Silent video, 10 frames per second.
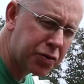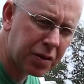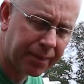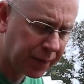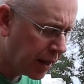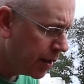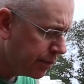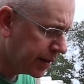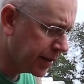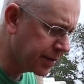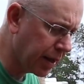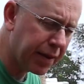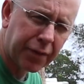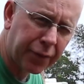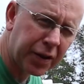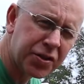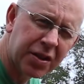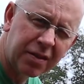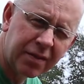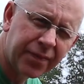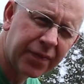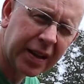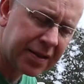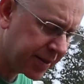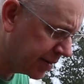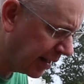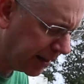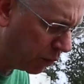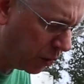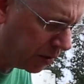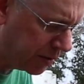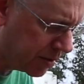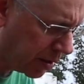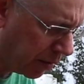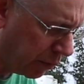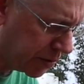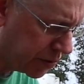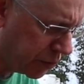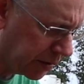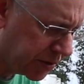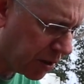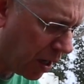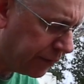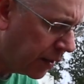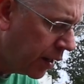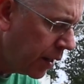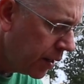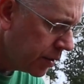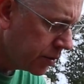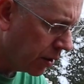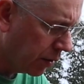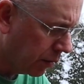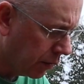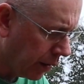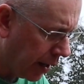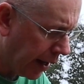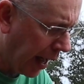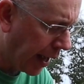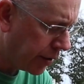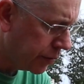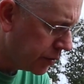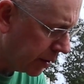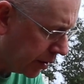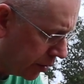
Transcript: Usually, because of the friction. Oh. it's not like wood, so which is really soft. So I, I usually